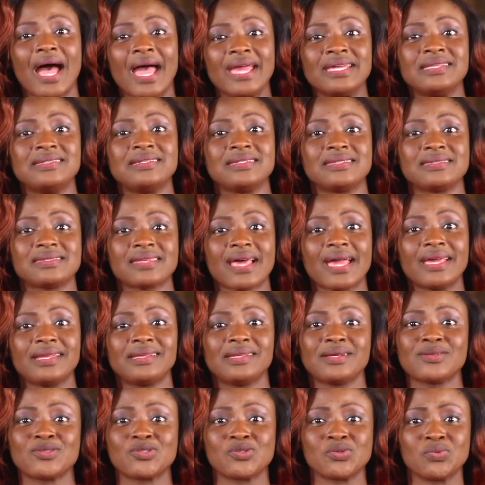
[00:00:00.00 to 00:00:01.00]
I
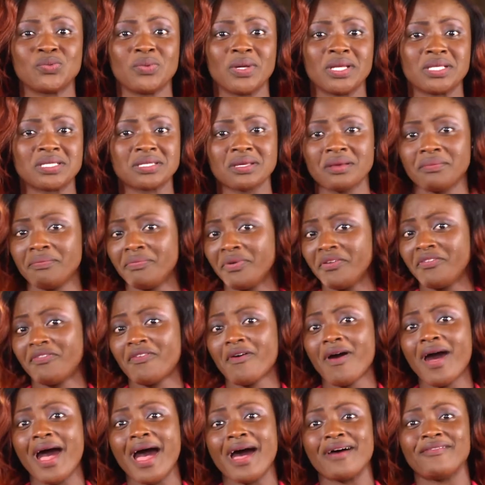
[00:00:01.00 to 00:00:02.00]
decided to wait
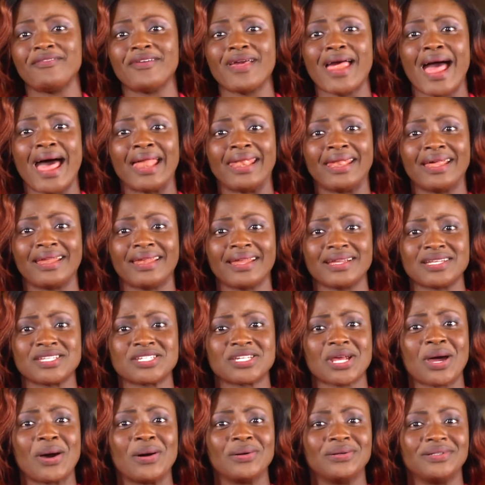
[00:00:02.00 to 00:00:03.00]
before having another
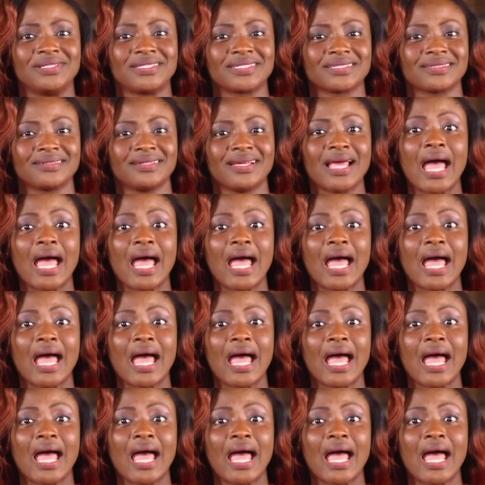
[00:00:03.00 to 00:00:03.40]
child.